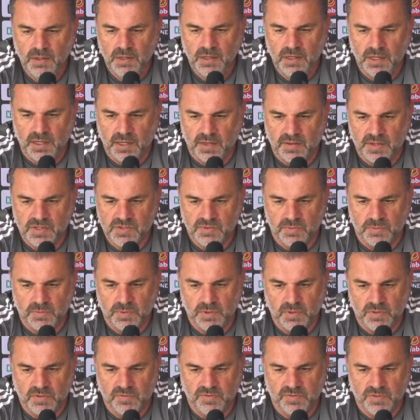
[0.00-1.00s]
yeah, that's what
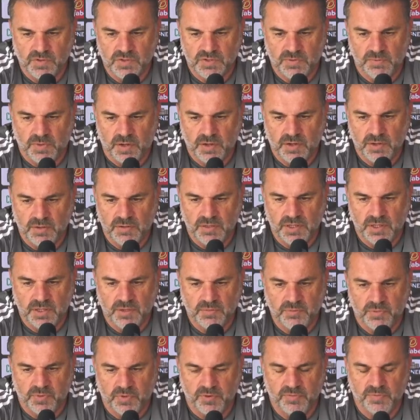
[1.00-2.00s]
we're looking for tomorrow. You know,
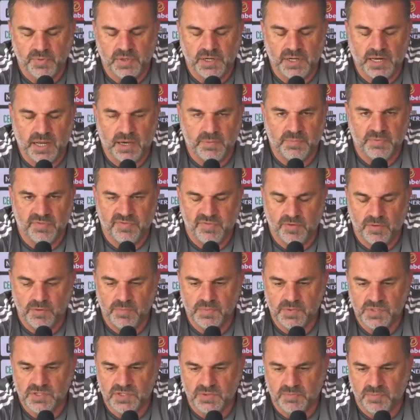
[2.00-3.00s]
improvement in our
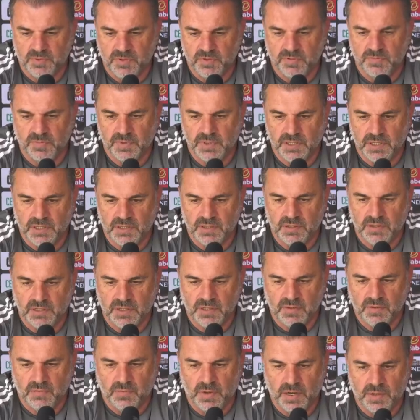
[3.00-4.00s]
performance, improvement in
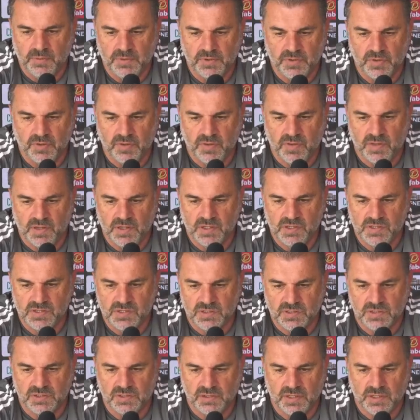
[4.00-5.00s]
the way we do
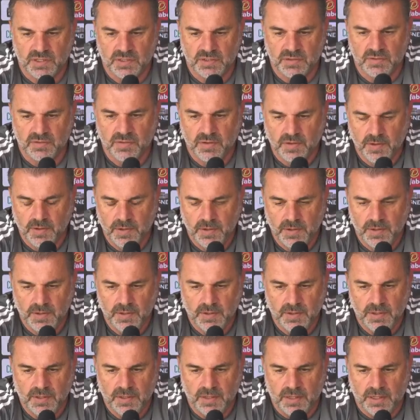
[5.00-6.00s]
things, and
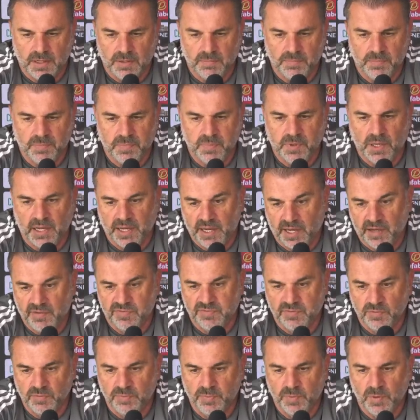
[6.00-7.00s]
you know, play our
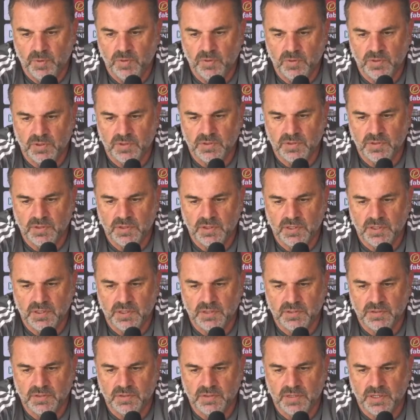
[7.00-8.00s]
football,
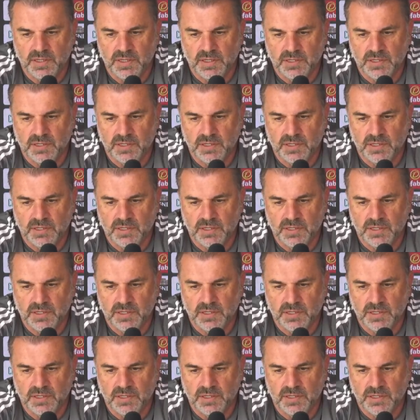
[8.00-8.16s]
and